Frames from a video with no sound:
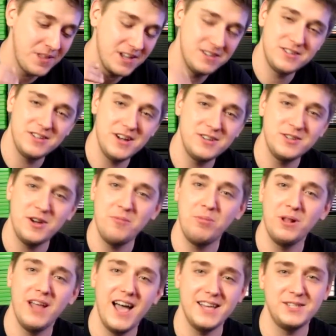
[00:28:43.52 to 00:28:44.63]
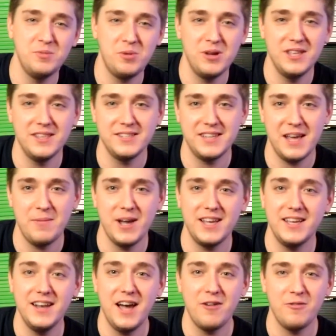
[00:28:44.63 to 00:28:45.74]
Such a blast to play this game. I
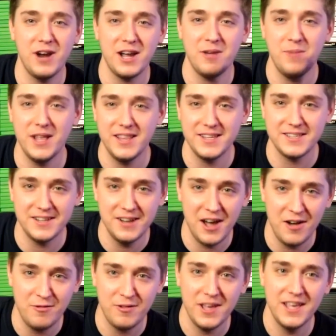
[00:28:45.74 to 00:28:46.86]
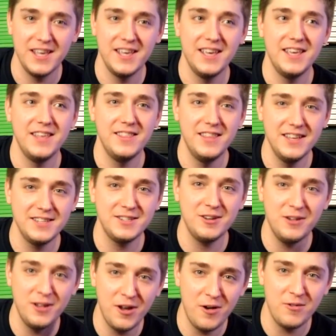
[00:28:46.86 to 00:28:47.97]
cannot recommend this enough. This
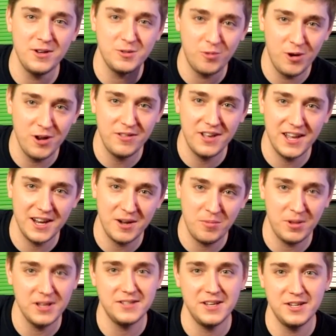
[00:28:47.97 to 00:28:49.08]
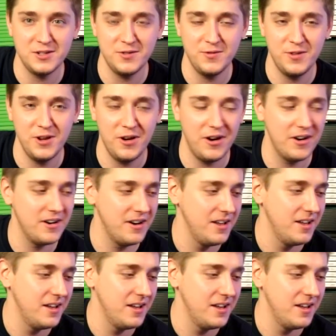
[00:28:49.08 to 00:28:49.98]
alone is worth getting a PlayStation VR.